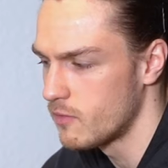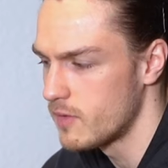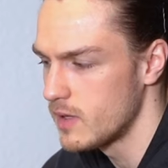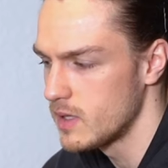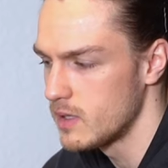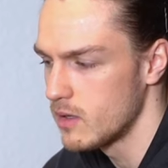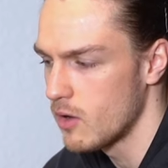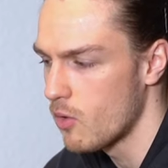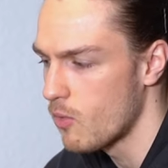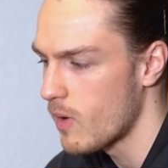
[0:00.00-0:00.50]
really
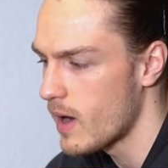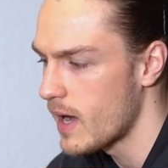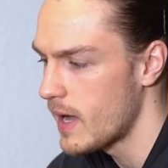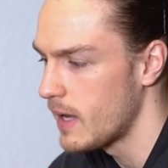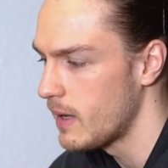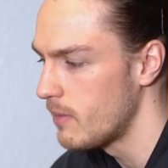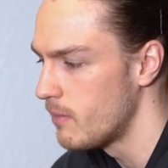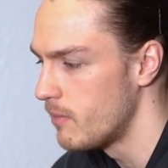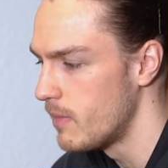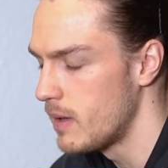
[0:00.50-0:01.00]
know why.
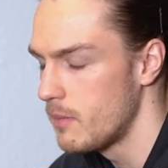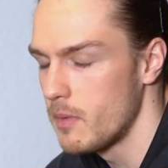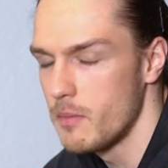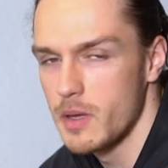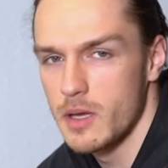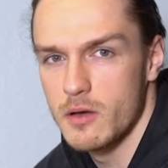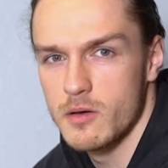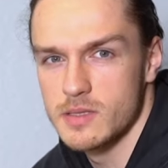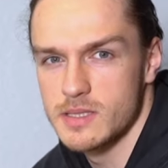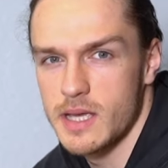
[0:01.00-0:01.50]
Maybe
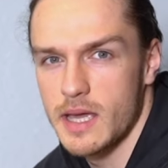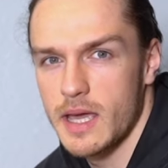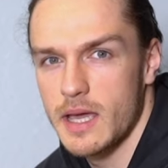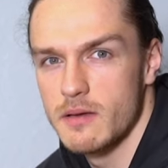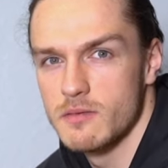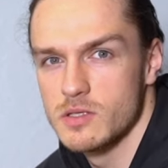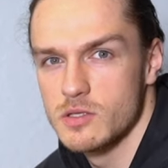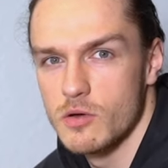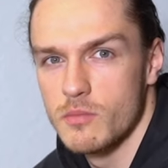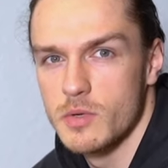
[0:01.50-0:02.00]
because I
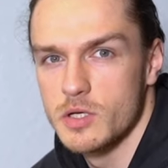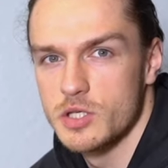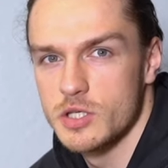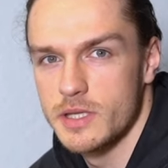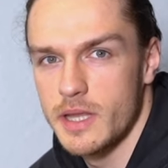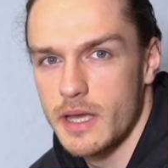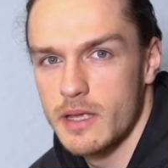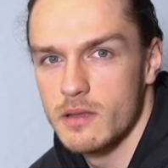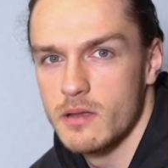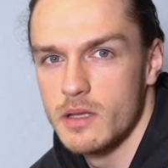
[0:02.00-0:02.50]
have so much
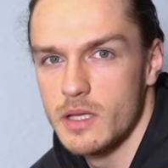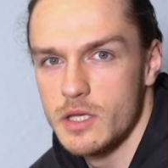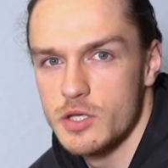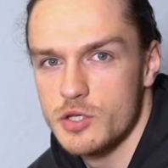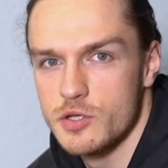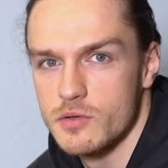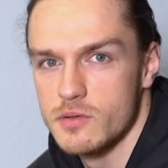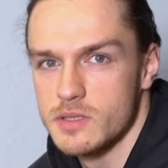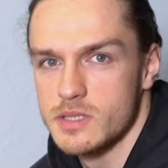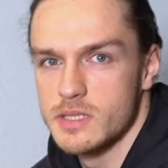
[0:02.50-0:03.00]
tendon
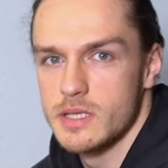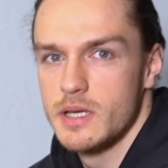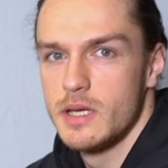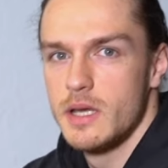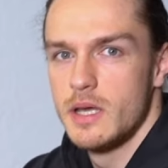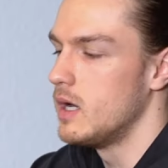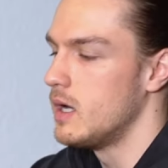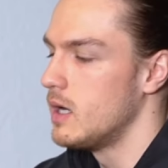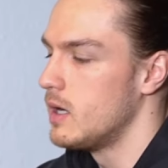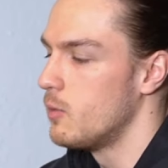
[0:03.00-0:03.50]
issues
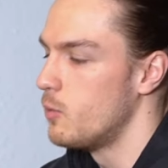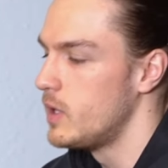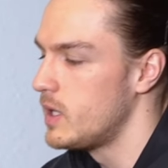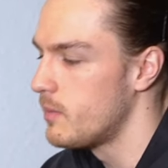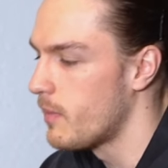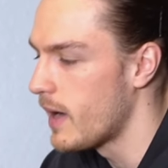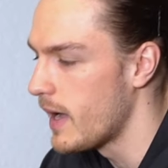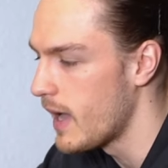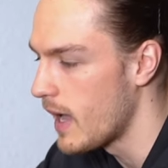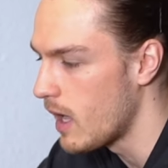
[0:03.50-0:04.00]
with
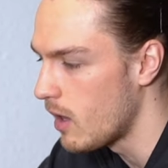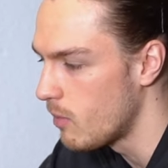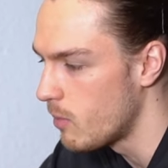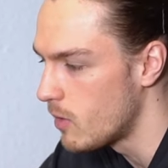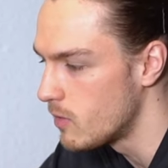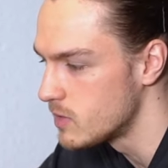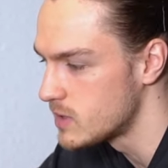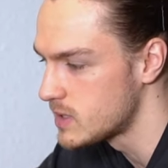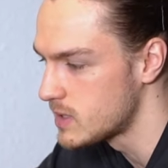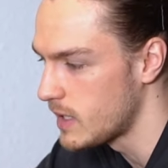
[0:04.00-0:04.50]
my
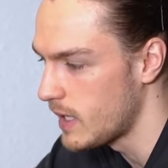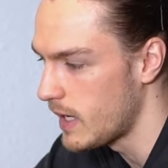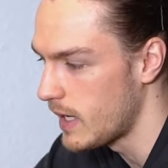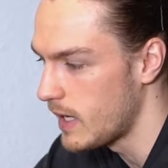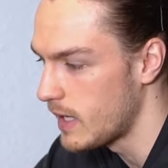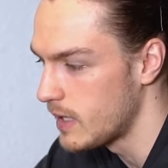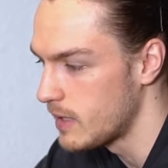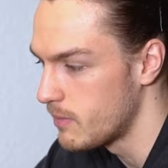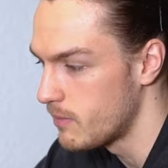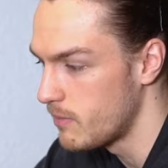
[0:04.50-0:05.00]
elbows,
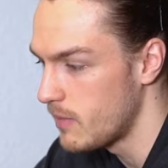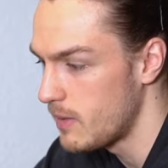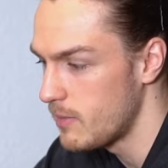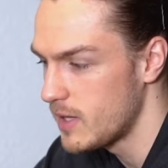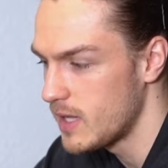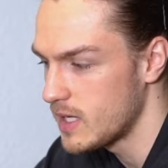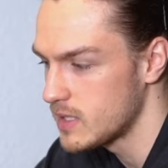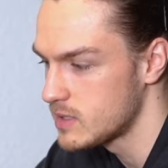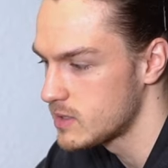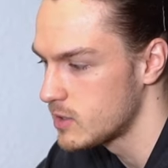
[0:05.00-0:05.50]
and maybe
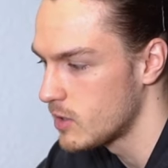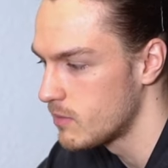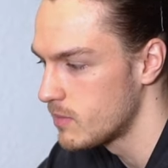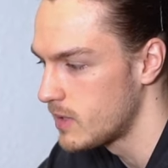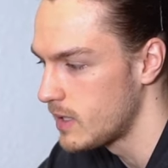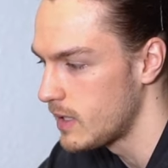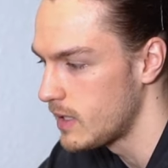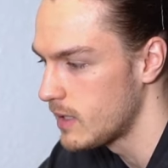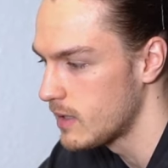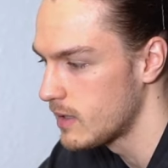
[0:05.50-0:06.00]
that's
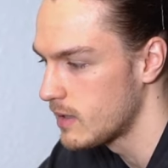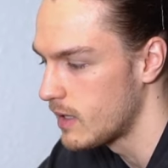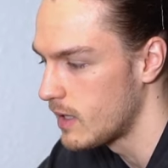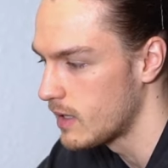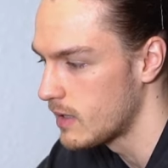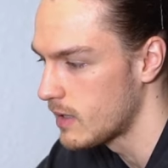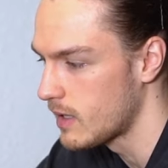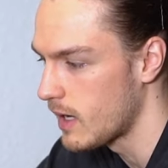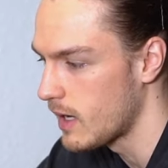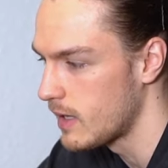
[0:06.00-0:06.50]
something that
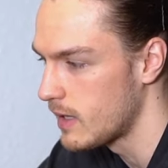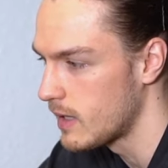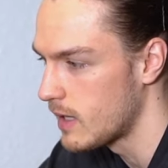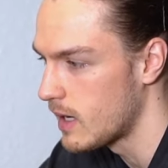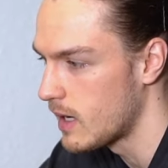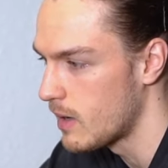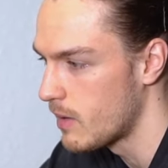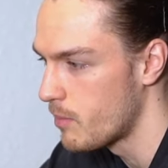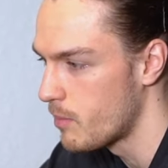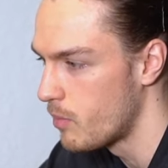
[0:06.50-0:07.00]
kind
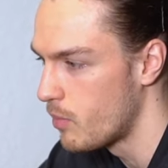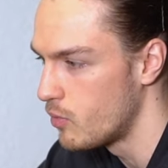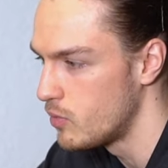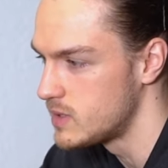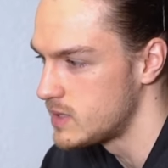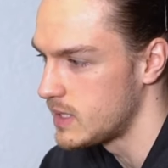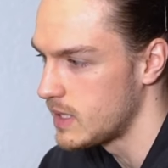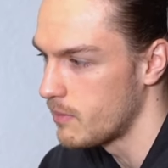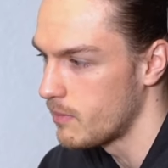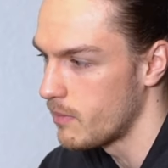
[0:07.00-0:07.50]
of puts
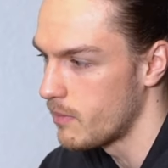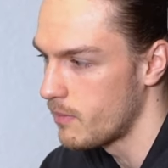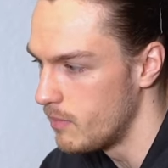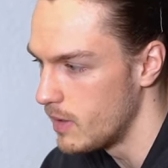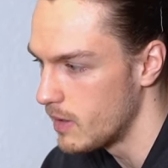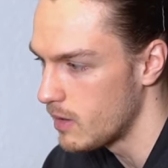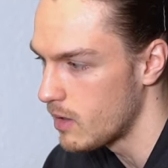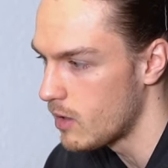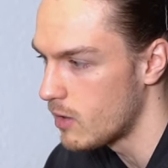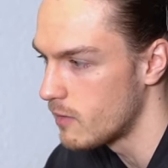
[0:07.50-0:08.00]
them
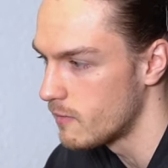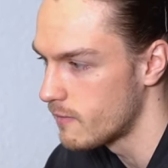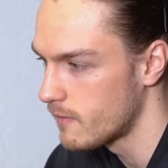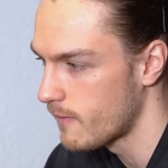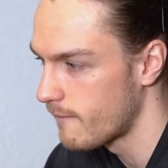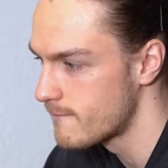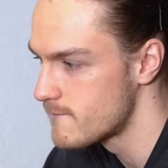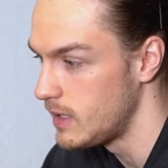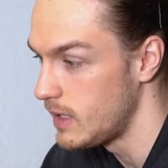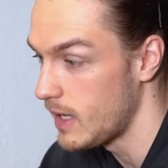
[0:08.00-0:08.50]
below
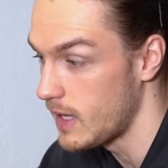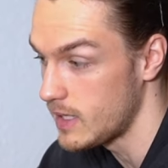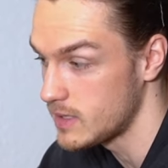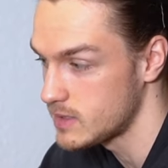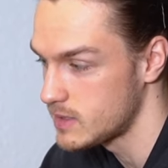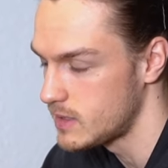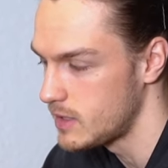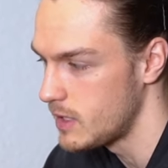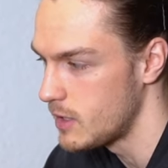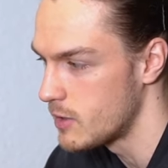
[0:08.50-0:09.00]
the
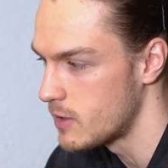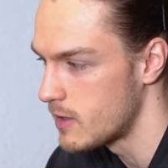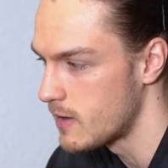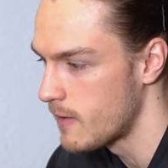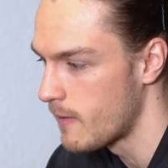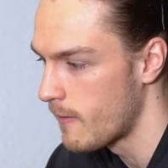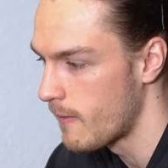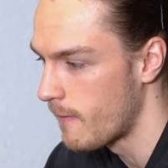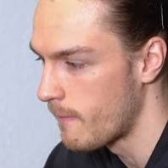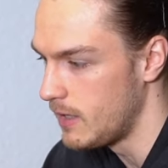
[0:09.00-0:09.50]
S tier,
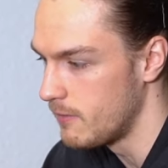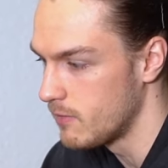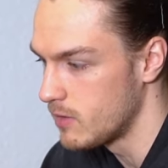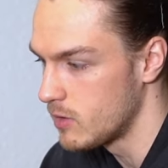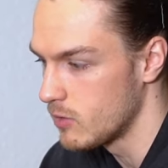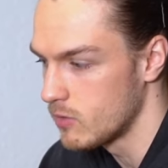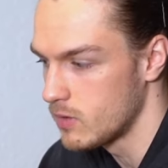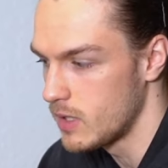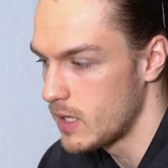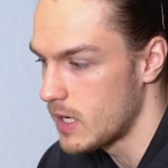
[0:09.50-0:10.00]
even
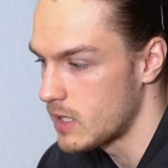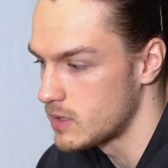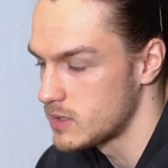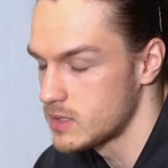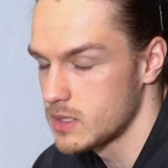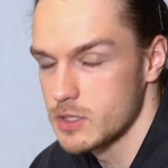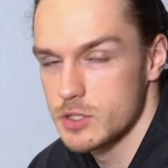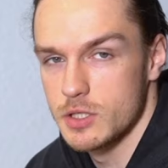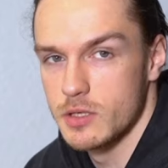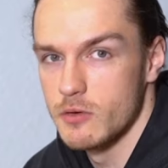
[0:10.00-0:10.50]
though they are
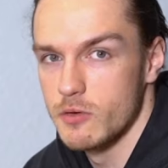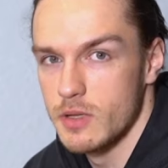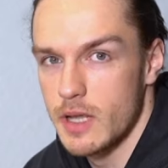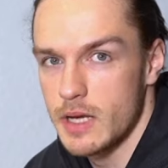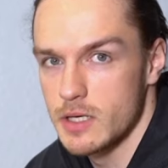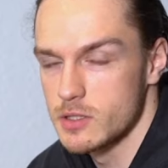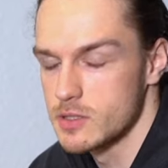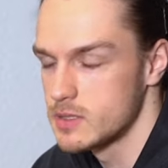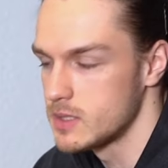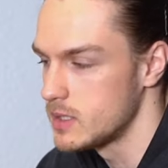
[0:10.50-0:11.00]
such a good
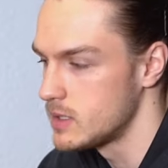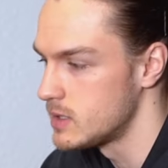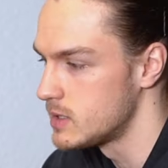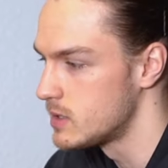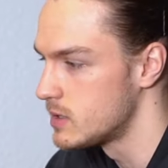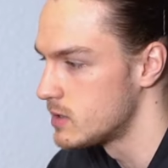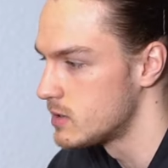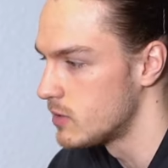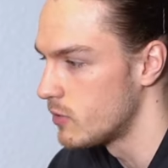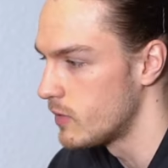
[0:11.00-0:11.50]
exercise.
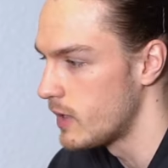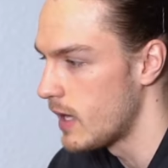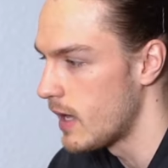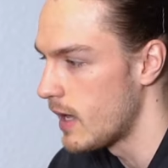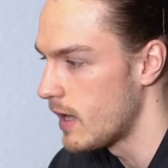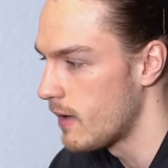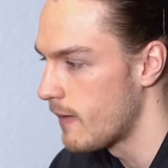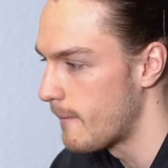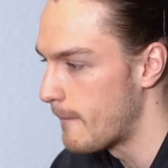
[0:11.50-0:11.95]
So yeah,